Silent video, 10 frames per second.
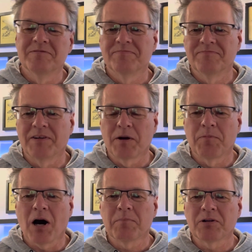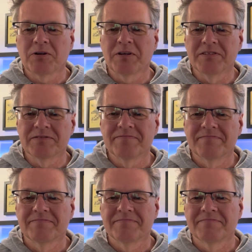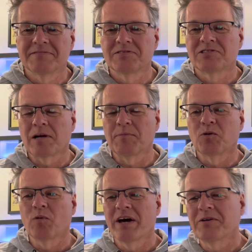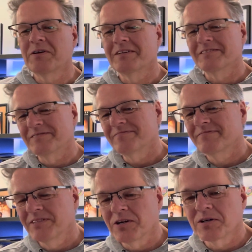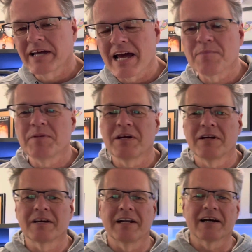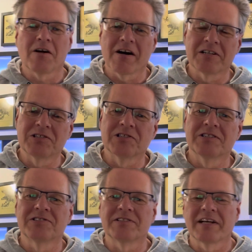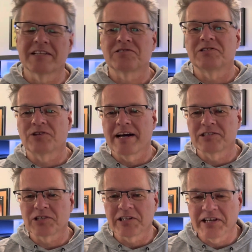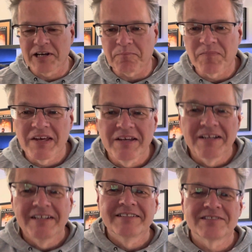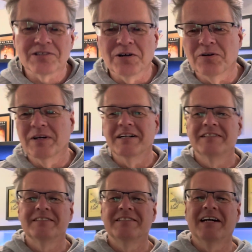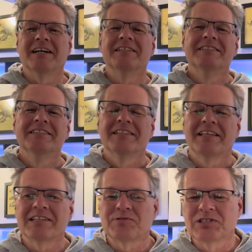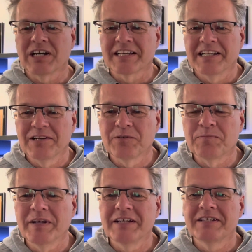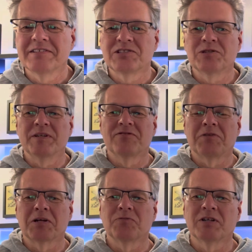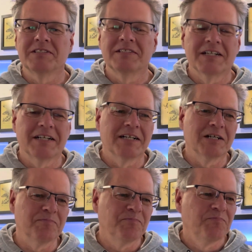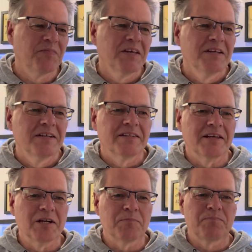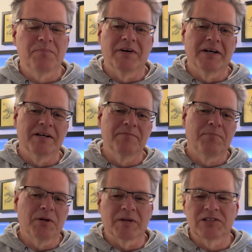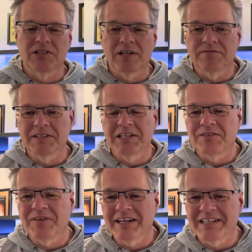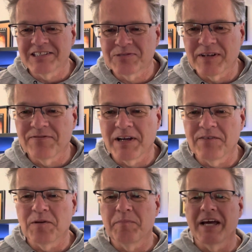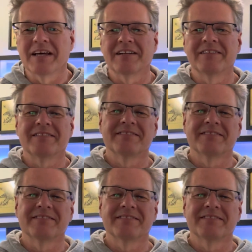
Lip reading: very popular in summer weather and camping and at cottages, and that's the Tragically Hip. So yeah. Thanks for checking in with me. This should be a fun one. The Hip, I pretty much have identified as my favorite band.